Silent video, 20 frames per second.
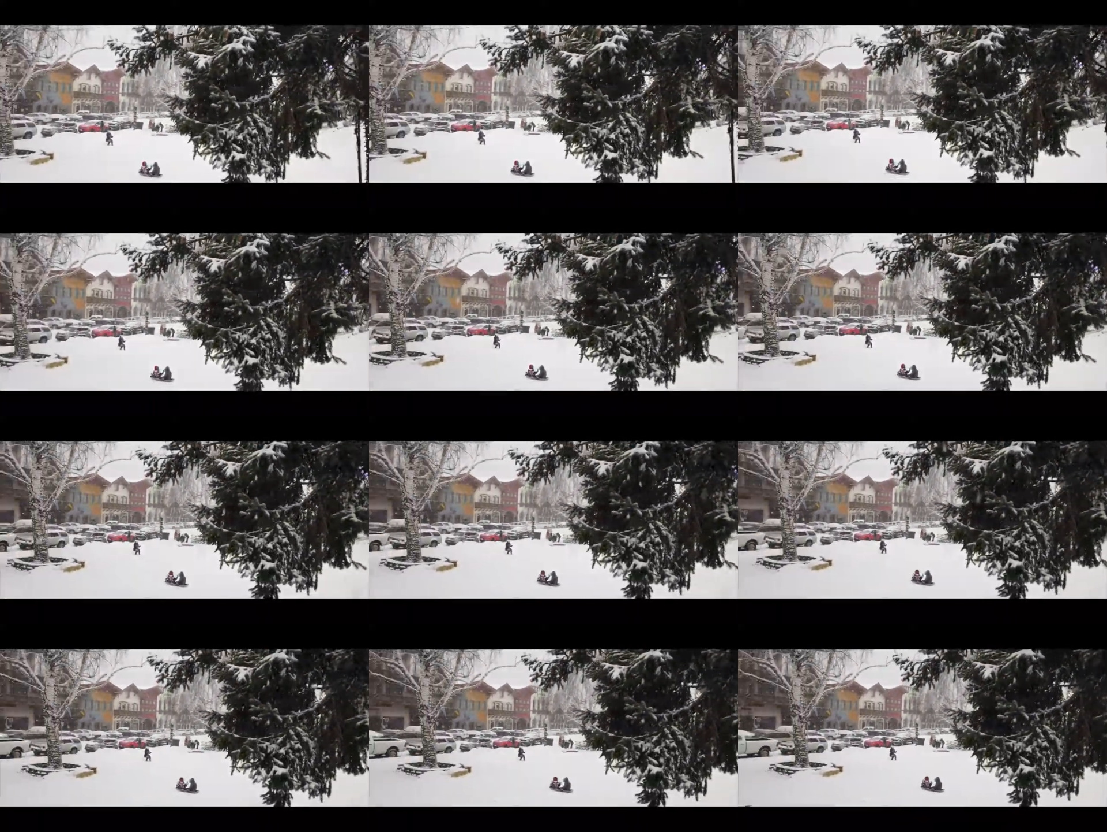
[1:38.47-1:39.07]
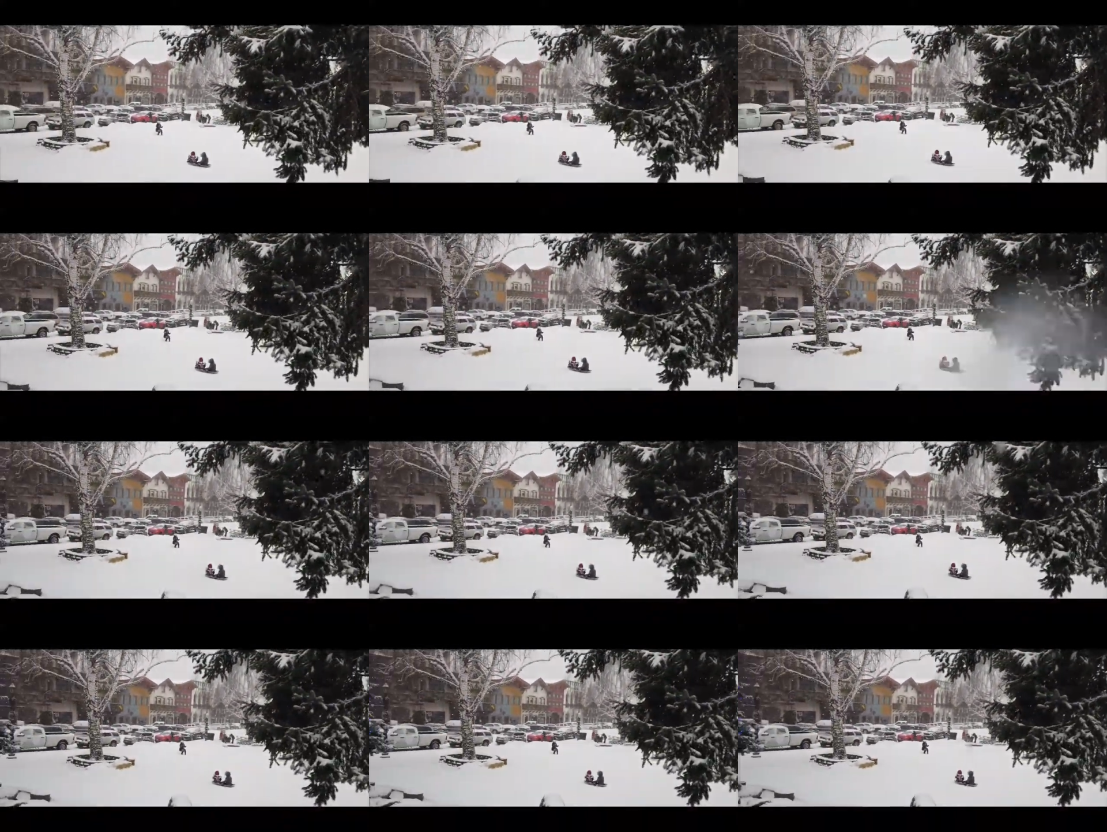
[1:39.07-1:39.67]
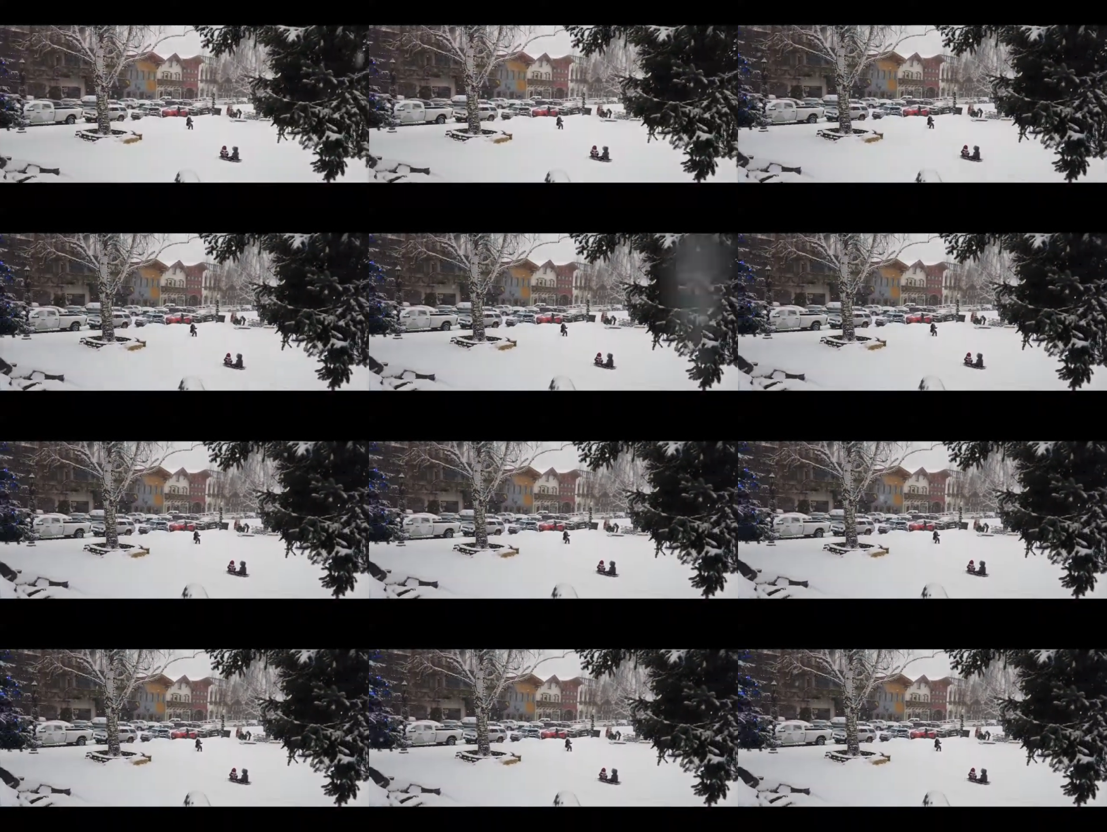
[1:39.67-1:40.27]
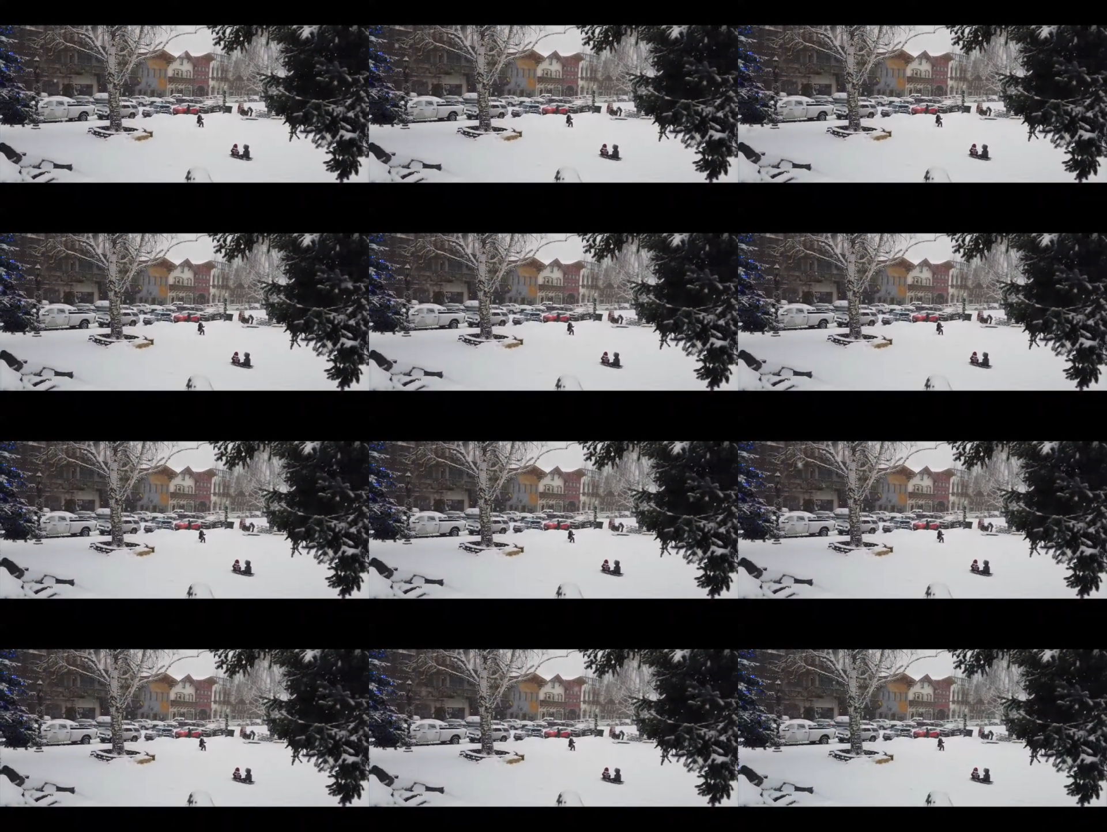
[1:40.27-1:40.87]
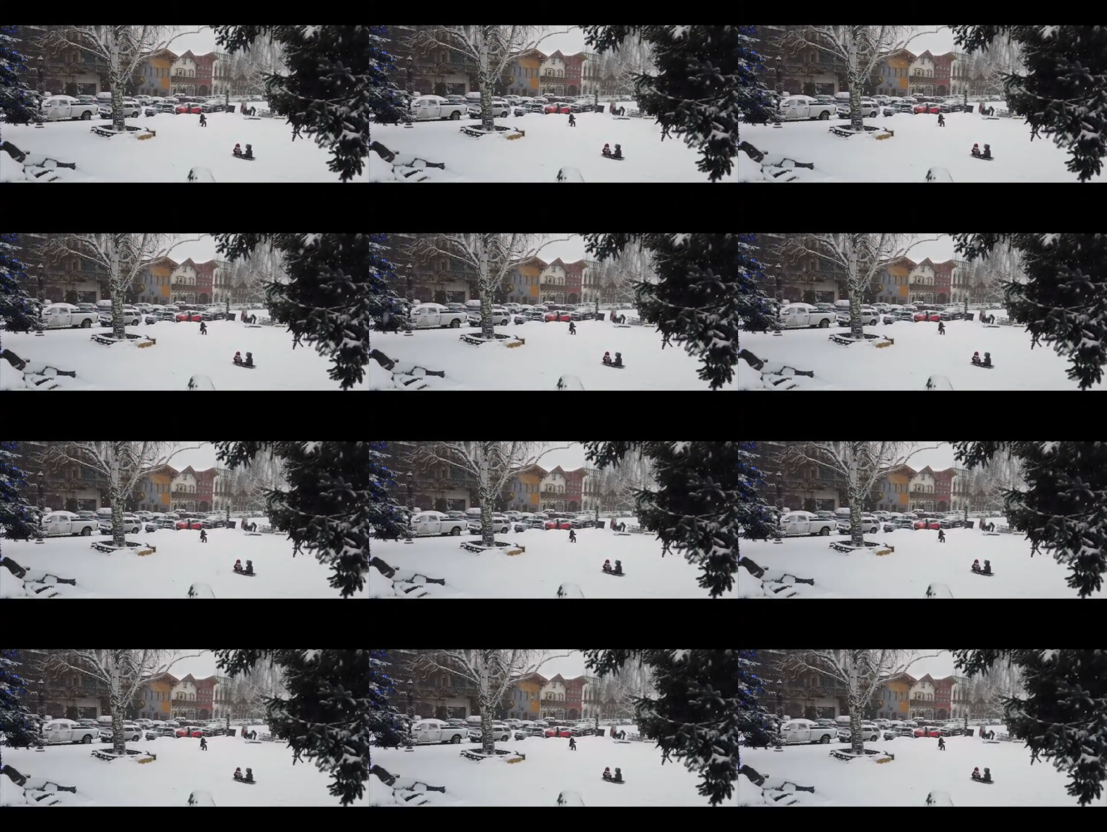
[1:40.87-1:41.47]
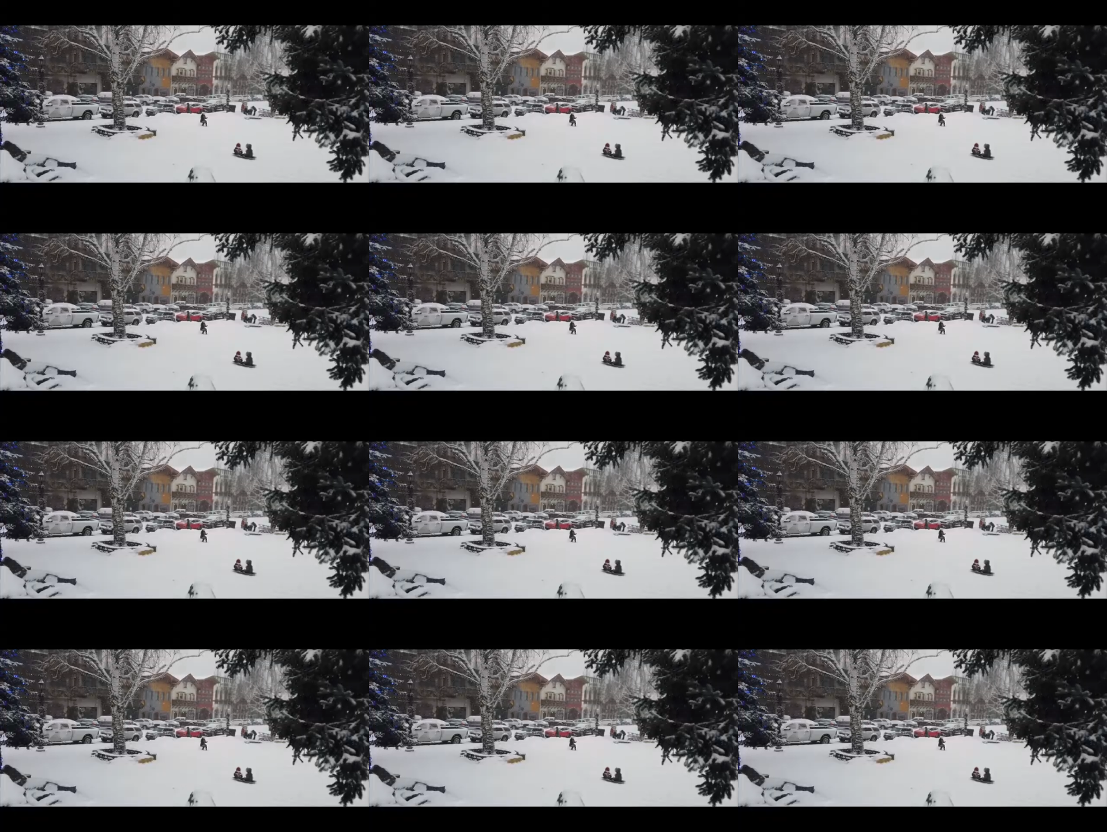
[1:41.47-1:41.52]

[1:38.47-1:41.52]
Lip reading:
(no speaker visible)